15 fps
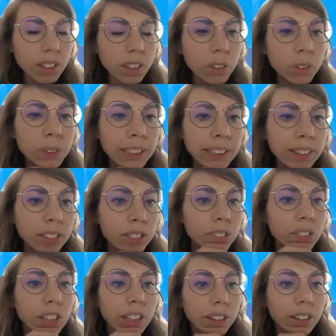Okay,
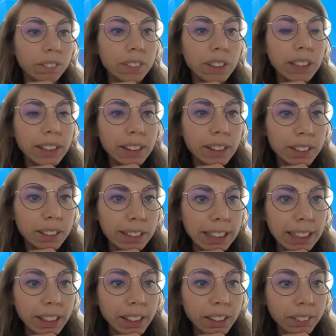so
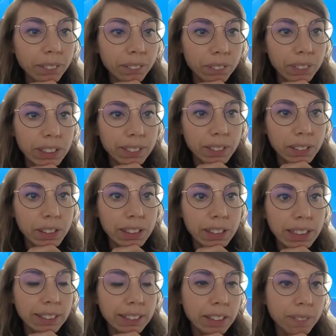there are
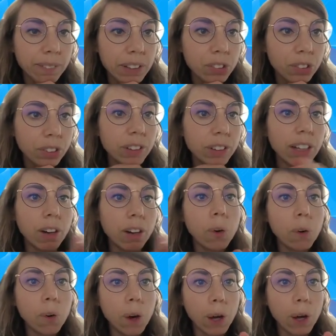basically, as I mentioned,
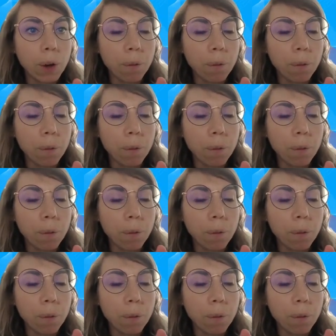now